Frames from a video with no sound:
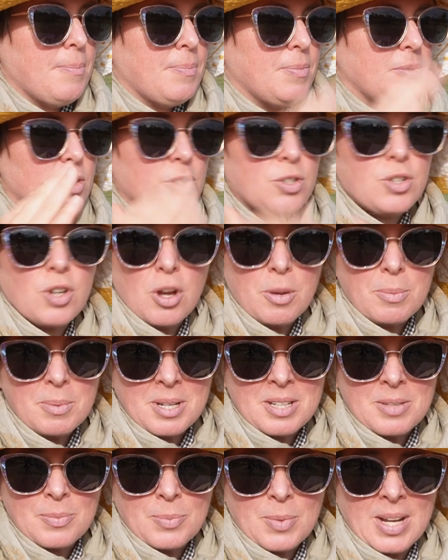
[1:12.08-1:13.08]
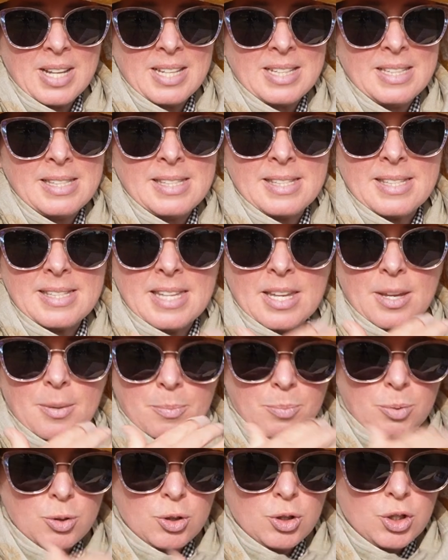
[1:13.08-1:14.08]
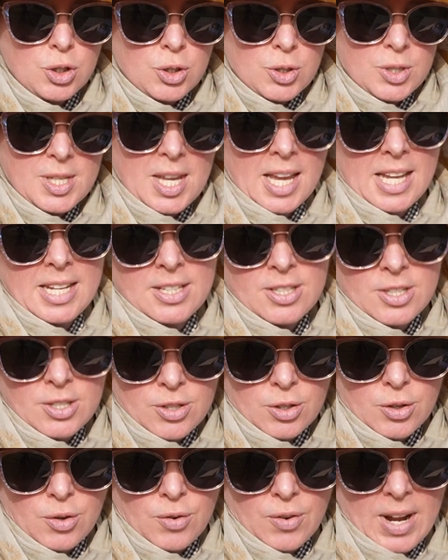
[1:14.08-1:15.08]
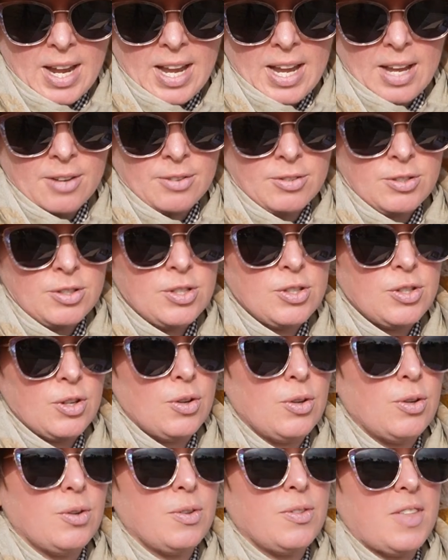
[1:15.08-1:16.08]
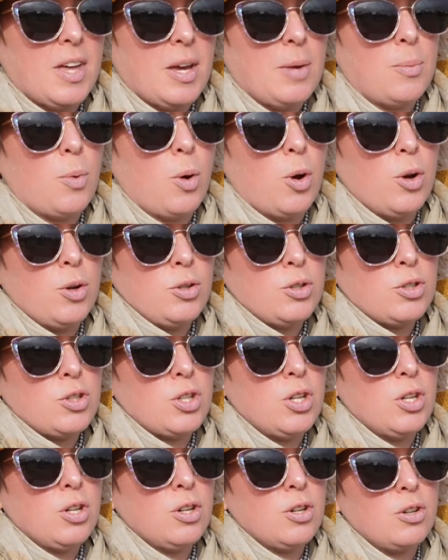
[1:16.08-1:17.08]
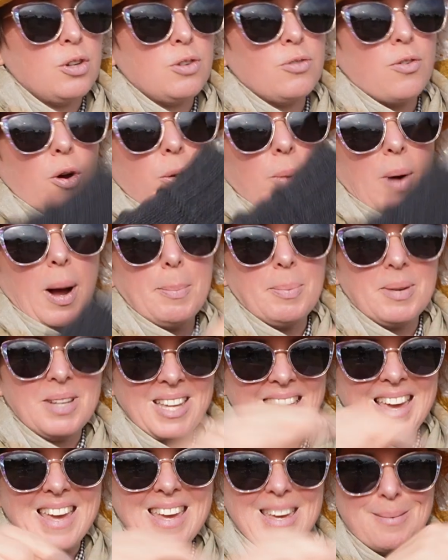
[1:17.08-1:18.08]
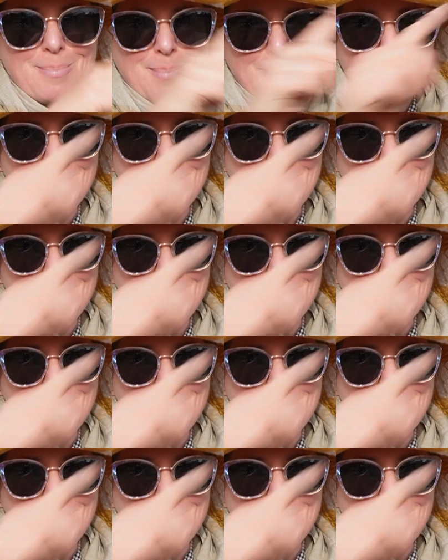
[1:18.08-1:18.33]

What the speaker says: Determinate ones produce under the ground, so they won't grow up and keep